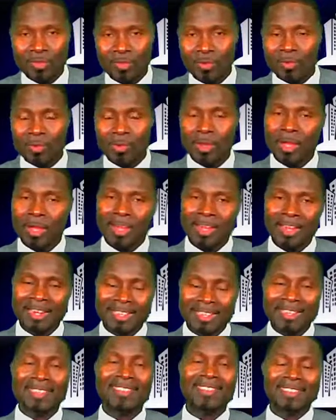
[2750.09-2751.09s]
So
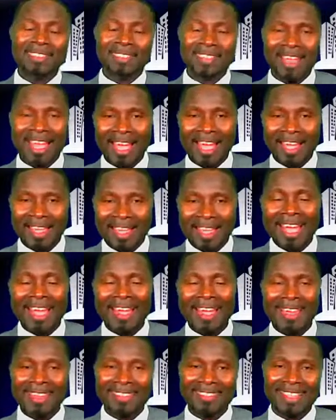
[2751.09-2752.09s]
these
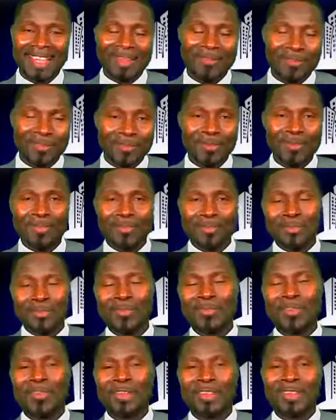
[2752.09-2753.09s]
guys have
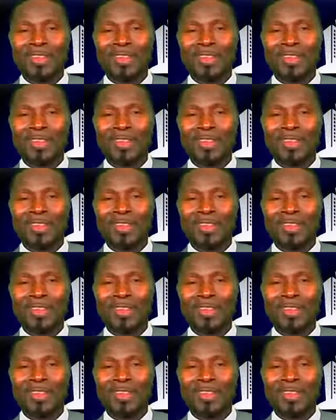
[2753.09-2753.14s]
also